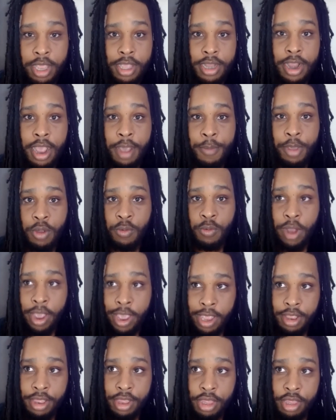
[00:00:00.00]
economic
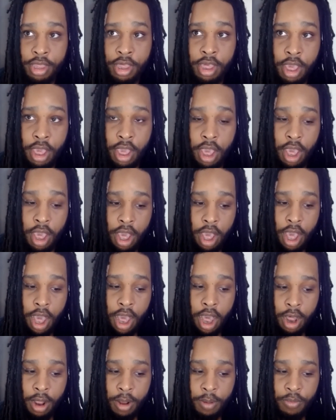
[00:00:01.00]
rights
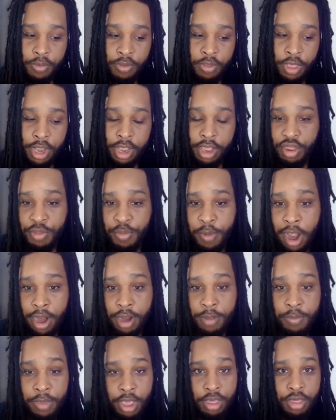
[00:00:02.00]
um, that
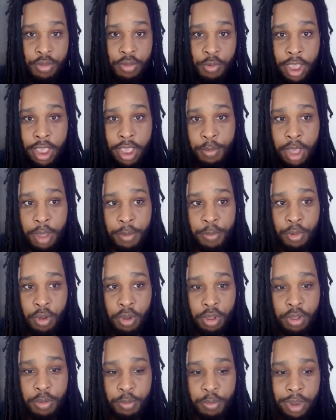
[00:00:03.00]
inspired me to write my
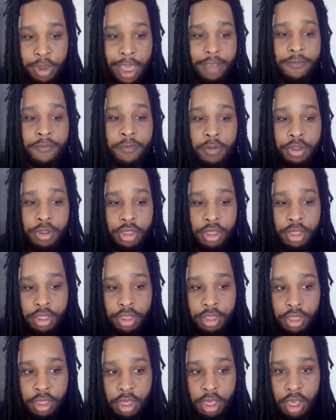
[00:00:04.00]
book, Black
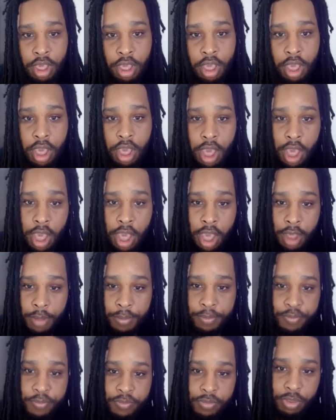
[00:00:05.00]
Fortunes.
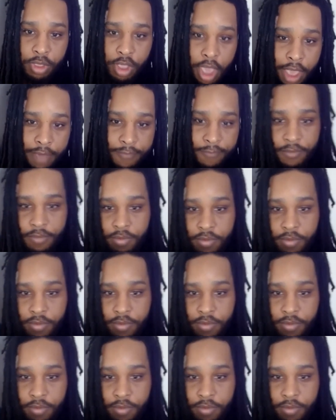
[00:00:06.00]
Um, I